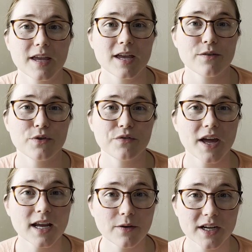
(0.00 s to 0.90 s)
If you have
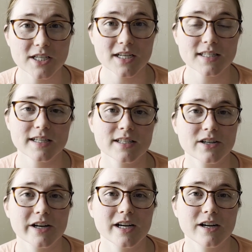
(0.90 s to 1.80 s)
any questions in
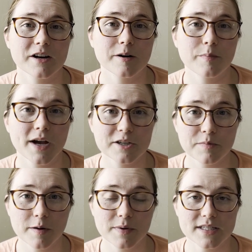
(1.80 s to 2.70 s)
starting your
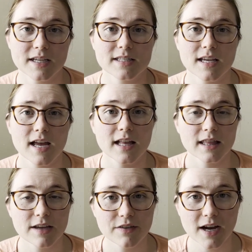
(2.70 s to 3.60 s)
Poshmark business,
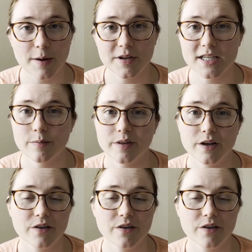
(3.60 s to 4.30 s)
leave a comment down below.